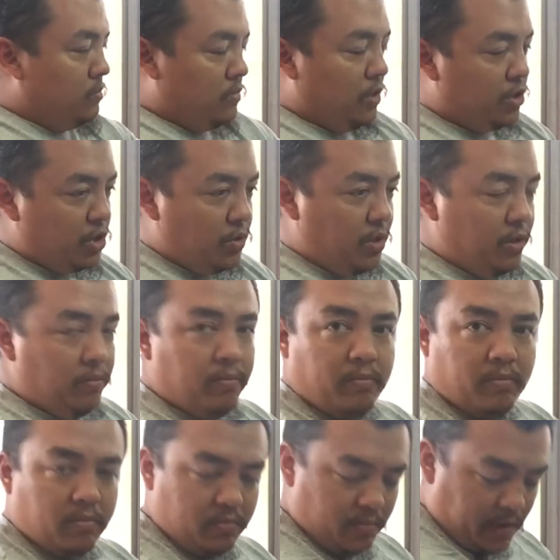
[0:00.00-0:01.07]
shooting
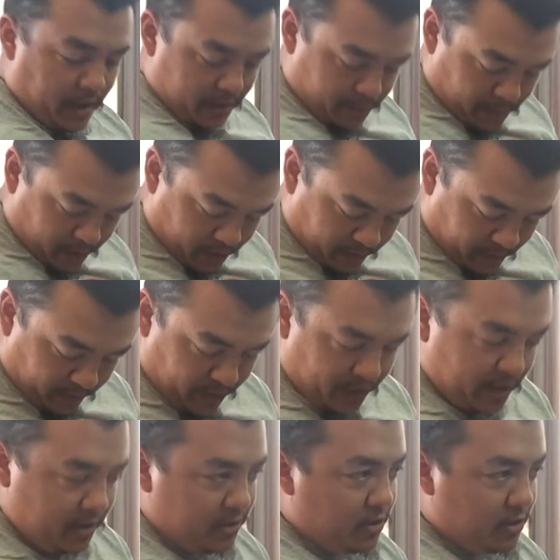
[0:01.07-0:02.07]
aspect of everything.